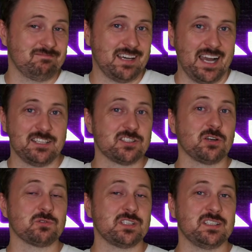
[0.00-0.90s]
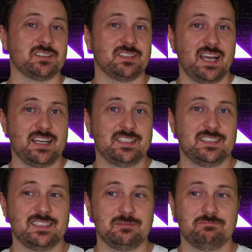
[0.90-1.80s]
don't see it.
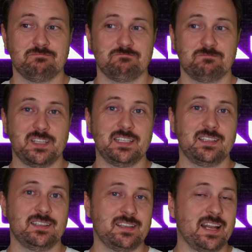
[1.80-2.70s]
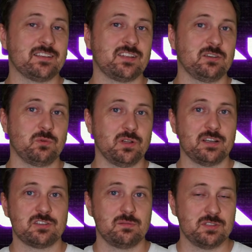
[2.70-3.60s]
And then the next thing will
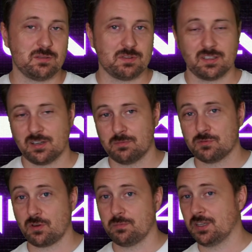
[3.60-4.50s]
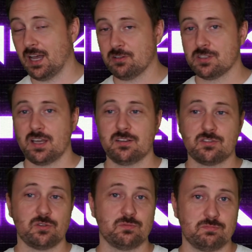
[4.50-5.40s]
actually be something that comes from the outside,
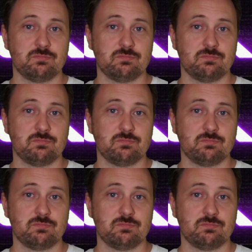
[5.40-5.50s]
so